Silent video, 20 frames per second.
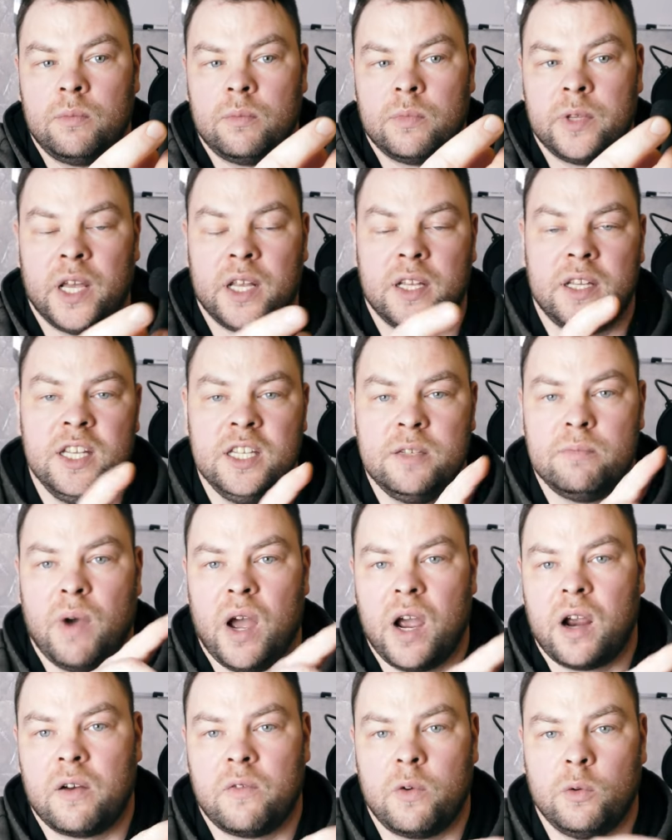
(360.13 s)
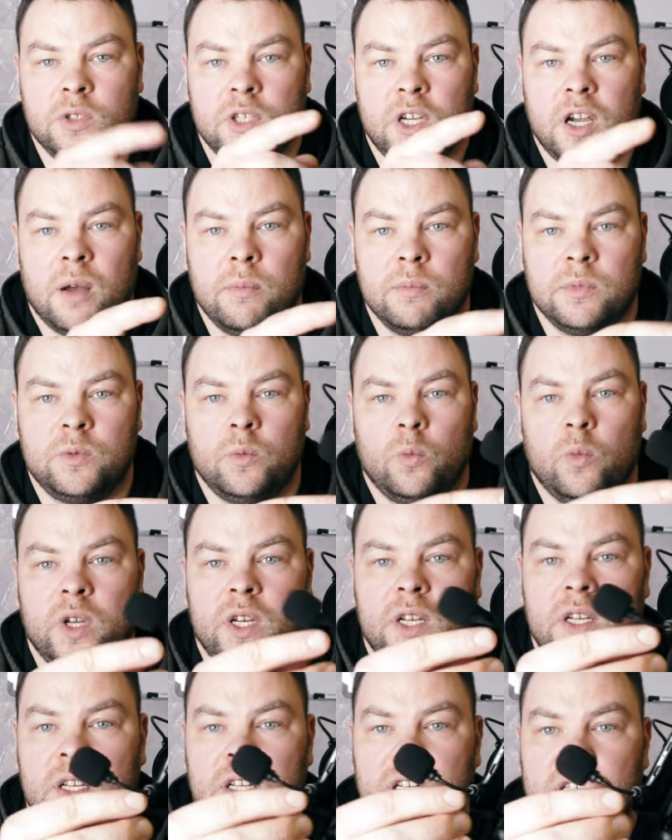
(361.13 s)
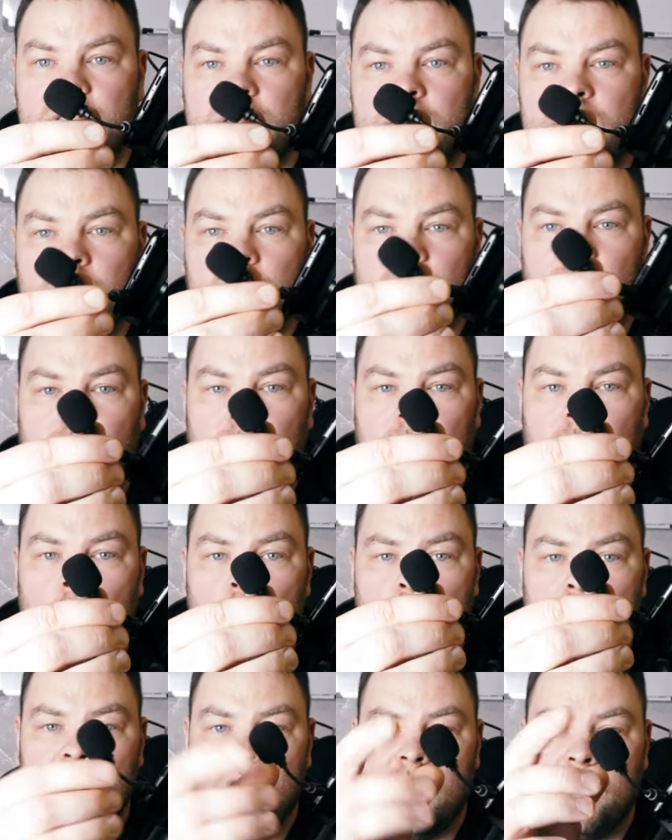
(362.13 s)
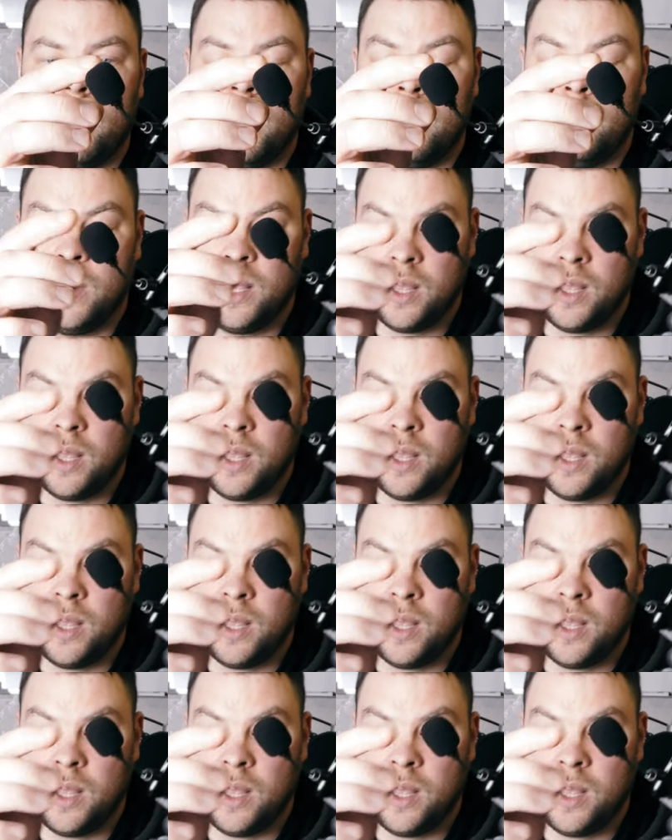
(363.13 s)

Yeah, these microphones come with this foam cover.